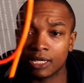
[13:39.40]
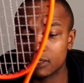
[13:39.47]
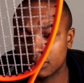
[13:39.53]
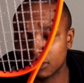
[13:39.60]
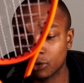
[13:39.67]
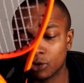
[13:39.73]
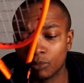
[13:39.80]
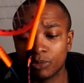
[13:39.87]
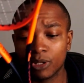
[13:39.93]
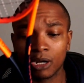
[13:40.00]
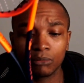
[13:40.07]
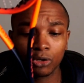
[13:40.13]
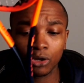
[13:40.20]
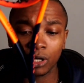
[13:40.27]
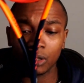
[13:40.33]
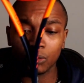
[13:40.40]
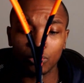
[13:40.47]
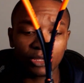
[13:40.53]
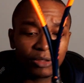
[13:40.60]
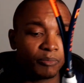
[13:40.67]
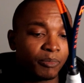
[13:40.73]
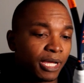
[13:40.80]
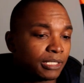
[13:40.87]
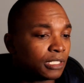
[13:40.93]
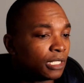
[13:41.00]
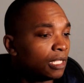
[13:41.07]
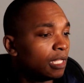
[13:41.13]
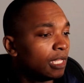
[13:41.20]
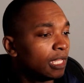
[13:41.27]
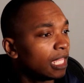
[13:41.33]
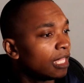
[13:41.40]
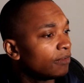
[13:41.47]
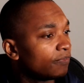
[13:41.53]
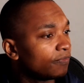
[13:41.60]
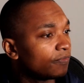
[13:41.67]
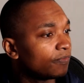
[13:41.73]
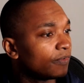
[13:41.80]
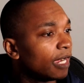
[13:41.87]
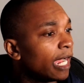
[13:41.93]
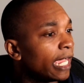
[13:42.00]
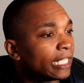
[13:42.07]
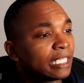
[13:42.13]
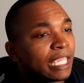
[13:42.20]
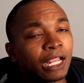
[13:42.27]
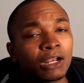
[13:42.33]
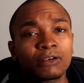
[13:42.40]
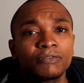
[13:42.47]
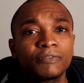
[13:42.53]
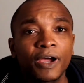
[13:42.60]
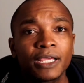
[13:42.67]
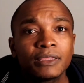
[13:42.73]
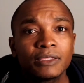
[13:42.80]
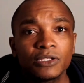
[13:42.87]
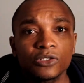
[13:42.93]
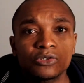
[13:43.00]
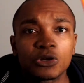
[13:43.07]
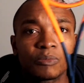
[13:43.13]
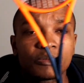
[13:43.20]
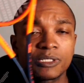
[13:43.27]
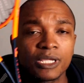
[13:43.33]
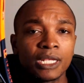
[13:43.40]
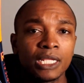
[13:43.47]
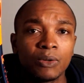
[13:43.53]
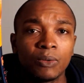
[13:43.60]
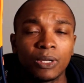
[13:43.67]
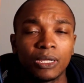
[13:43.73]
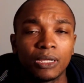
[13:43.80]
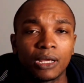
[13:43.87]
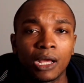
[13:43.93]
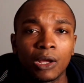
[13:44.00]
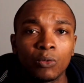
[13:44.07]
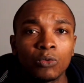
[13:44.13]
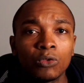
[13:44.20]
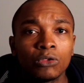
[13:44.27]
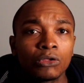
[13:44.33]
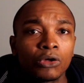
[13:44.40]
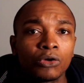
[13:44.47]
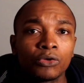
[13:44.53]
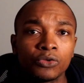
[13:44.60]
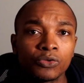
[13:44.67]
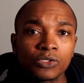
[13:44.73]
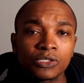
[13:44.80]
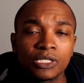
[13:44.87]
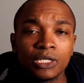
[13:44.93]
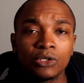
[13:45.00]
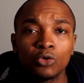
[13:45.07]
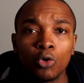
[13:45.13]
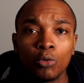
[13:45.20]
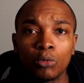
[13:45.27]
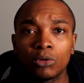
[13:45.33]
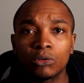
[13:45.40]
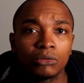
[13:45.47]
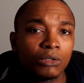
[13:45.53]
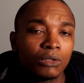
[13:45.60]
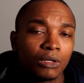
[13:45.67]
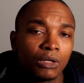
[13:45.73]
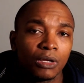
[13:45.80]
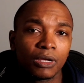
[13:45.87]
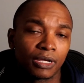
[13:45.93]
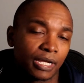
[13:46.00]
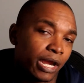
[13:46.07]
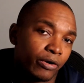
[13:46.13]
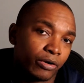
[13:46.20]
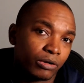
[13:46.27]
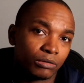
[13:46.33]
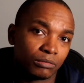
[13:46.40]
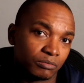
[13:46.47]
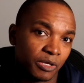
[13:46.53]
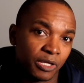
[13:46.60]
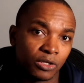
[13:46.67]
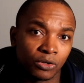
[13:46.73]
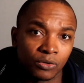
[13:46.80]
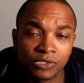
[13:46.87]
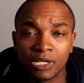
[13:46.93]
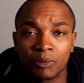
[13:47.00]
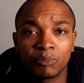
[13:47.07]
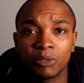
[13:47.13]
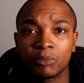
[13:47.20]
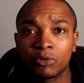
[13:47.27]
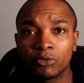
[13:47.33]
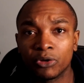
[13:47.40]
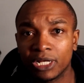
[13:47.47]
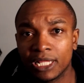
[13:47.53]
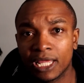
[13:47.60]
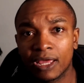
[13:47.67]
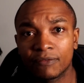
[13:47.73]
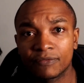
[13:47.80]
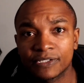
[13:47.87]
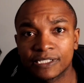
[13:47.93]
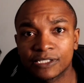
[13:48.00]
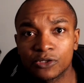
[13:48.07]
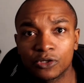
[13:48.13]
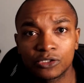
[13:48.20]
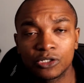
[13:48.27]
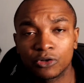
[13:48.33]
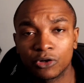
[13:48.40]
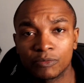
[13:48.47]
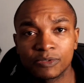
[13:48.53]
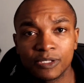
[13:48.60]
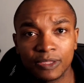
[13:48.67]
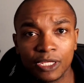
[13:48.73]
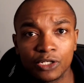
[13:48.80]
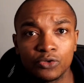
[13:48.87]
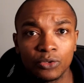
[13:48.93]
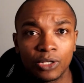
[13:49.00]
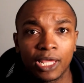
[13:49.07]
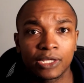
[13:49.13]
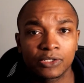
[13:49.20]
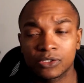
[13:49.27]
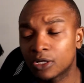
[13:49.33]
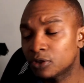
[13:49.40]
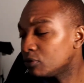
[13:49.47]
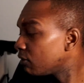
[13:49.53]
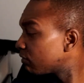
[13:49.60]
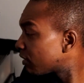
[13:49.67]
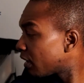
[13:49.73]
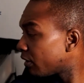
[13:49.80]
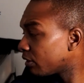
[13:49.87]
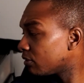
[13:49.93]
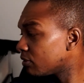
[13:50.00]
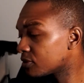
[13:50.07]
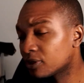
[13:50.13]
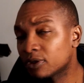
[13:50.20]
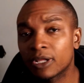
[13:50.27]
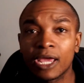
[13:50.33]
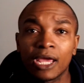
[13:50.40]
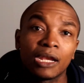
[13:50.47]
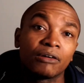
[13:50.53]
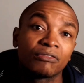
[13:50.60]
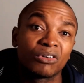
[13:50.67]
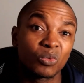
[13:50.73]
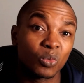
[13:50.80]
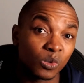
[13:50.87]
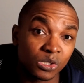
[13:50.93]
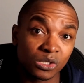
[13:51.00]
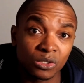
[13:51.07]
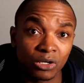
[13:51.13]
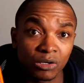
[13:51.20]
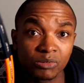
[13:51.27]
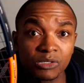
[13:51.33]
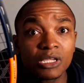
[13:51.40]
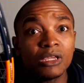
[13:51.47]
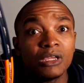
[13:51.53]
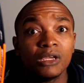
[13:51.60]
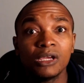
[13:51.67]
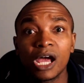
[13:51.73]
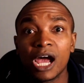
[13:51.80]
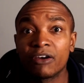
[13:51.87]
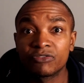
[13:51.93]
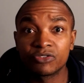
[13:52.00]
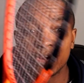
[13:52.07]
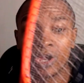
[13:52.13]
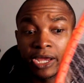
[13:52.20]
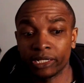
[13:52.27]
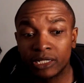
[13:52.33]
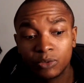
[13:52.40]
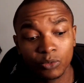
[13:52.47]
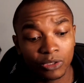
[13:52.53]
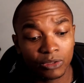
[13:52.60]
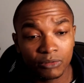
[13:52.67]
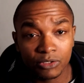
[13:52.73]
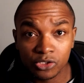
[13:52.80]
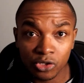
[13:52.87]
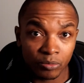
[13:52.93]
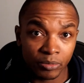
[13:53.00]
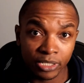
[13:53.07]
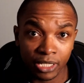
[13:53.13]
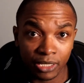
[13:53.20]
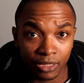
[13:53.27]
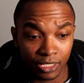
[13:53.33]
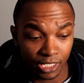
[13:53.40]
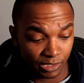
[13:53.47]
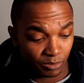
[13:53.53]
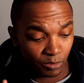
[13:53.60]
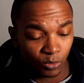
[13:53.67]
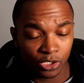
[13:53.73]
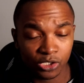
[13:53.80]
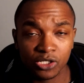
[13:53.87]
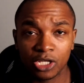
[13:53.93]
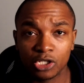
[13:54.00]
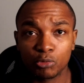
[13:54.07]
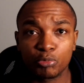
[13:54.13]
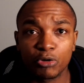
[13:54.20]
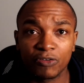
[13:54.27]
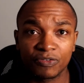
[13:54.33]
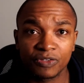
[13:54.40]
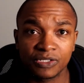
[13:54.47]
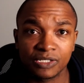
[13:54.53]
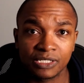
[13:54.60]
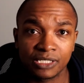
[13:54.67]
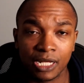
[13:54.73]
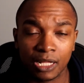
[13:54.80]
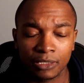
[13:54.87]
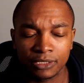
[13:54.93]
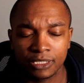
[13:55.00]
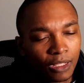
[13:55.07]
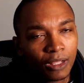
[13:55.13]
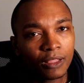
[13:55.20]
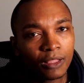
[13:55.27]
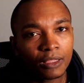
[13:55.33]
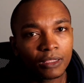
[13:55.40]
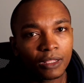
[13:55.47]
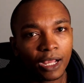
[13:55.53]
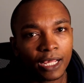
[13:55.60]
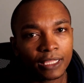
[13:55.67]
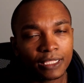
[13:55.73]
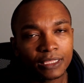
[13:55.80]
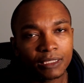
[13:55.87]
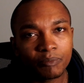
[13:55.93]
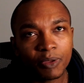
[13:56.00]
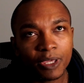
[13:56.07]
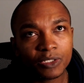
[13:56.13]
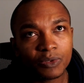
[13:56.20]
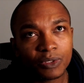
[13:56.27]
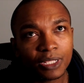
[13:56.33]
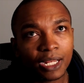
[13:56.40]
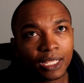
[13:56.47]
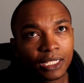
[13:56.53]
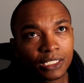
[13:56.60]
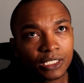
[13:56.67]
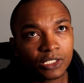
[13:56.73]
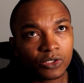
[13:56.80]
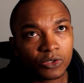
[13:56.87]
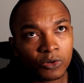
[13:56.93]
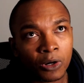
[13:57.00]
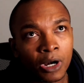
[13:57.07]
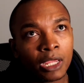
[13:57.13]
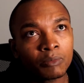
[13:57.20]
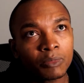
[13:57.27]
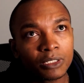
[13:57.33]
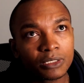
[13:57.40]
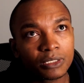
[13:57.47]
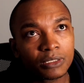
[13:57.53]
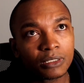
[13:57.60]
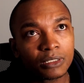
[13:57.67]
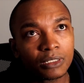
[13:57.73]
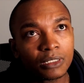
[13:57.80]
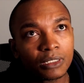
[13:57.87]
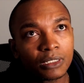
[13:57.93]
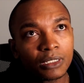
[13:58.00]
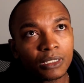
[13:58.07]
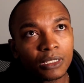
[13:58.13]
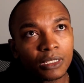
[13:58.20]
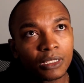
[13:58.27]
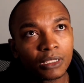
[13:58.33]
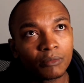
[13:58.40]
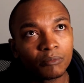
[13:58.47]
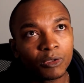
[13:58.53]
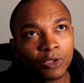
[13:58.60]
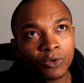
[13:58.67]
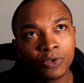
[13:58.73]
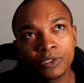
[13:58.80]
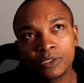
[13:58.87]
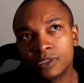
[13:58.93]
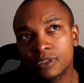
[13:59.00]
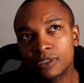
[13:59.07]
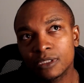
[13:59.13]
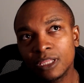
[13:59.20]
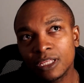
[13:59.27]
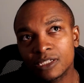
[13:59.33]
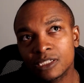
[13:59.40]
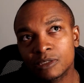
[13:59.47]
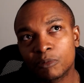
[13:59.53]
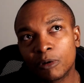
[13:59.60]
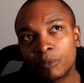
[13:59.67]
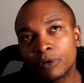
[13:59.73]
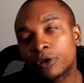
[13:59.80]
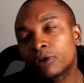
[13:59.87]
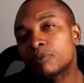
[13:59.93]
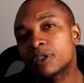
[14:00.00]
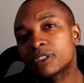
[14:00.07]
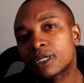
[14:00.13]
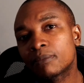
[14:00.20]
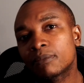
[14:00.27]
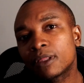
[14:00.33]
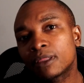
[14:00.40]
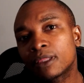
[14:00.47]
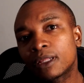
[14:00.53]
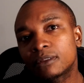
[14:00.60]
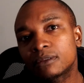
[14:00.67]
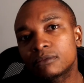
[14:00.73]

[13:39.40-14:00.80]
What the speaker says: the grip that I'm going with. But if I cannot find these grips anywhere, I will go use the normal caracal. And you know, some people really have certain grips that they do like. So I do have caracals on hand. I've got awesome grips. I've tried it with so many other things. But once you get your preferences dialed in, I think the best way that I can describe it, because this is probably going to be something that